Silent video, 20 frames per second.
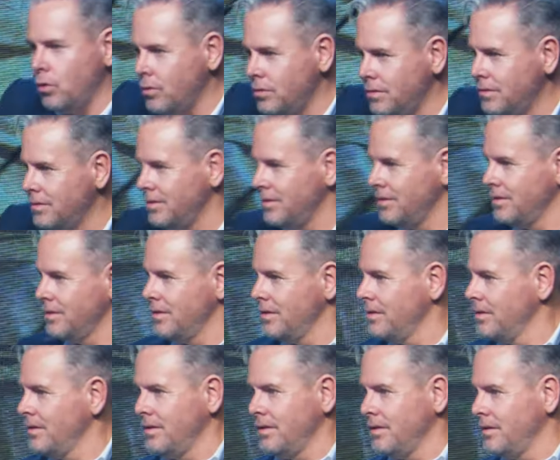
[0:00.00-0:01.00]

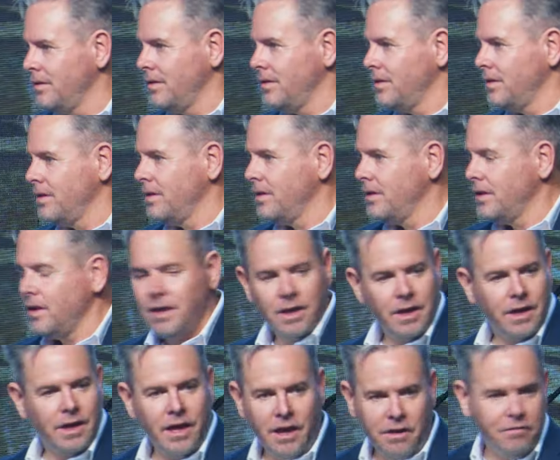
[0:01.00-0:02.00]

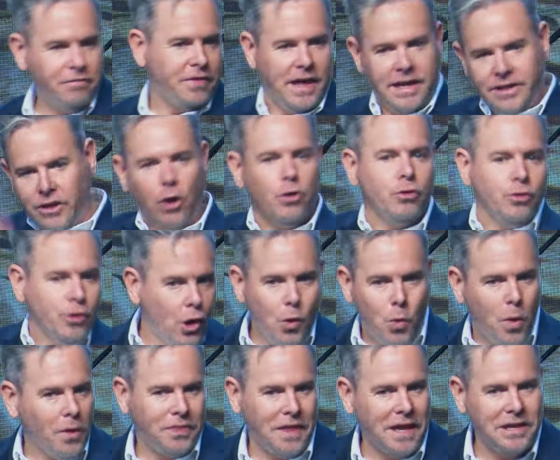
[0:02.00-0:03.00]
if they don't know
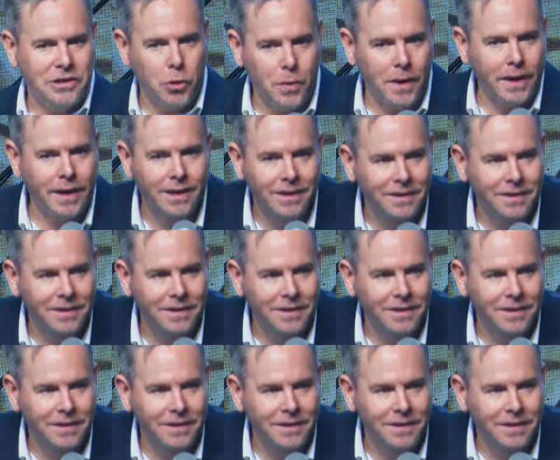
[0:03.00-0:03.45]
what they're doing?